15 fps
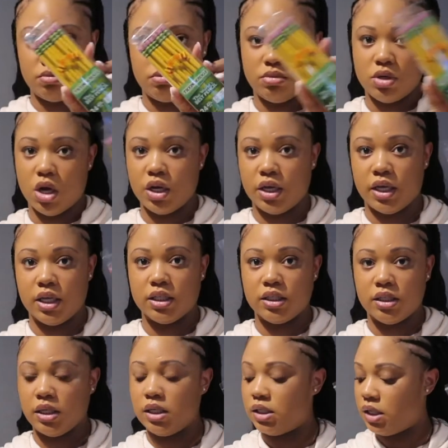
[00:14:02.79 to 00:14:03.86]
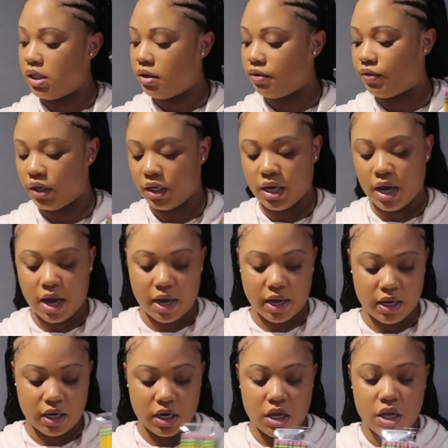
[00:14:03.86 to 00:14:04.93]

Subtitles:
youngest is a different kind.